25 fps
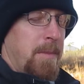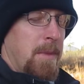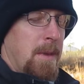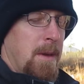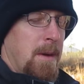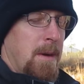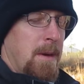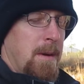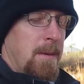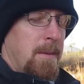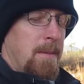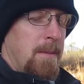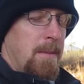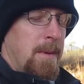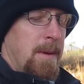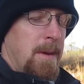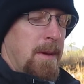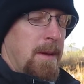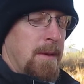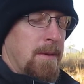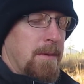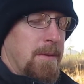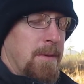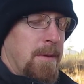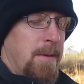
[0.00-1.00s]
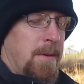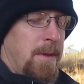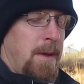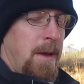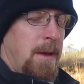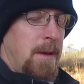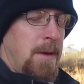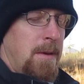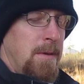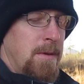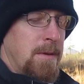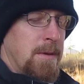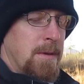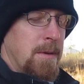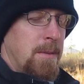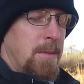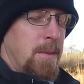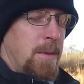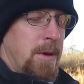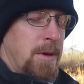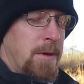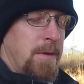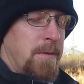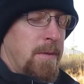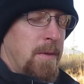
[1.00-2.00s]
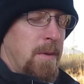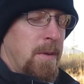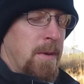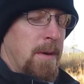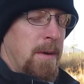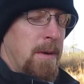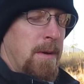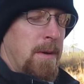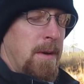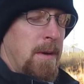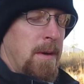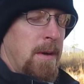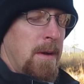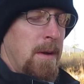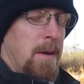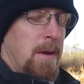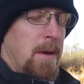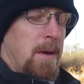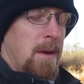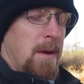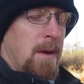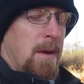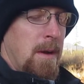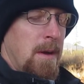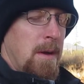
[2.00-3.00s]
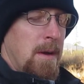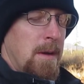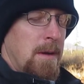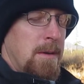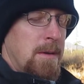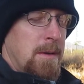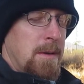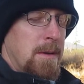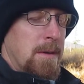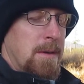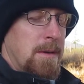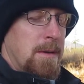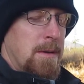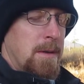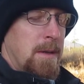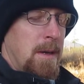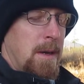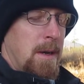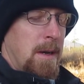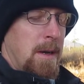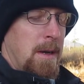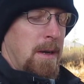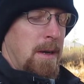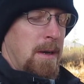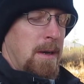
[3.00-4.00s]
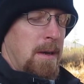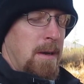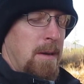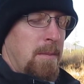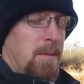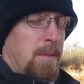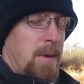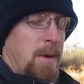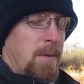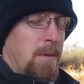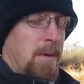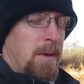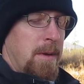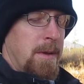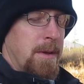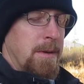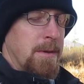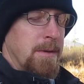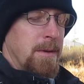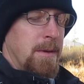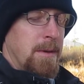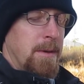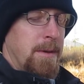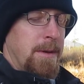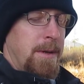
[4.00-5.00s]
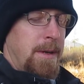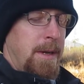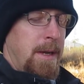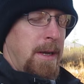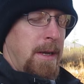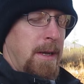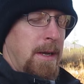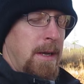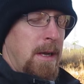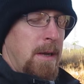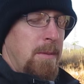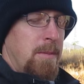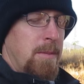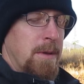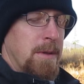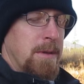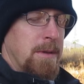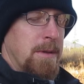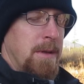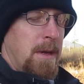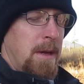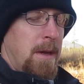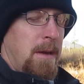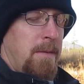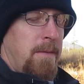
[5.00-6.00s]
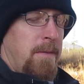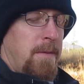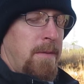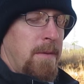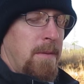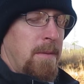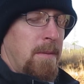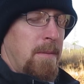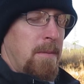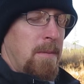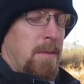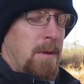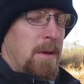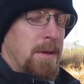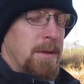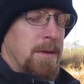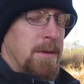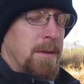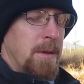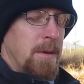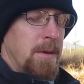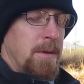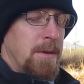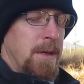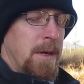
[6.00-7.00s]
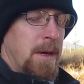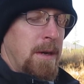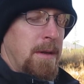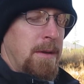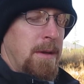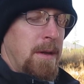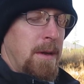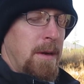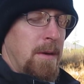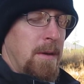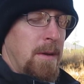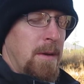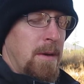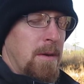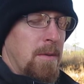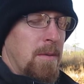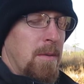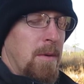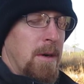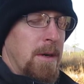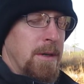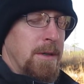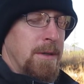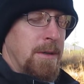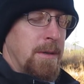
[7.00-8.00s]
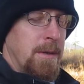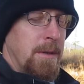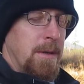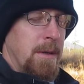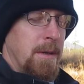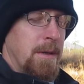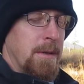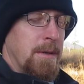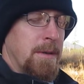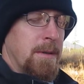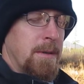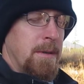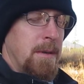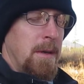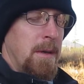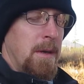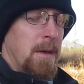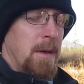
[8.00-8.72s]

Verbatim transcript: Um, and so thank you so much for it. Just uh, be with us all today. Keep us safe. Bless those out there that are watching this.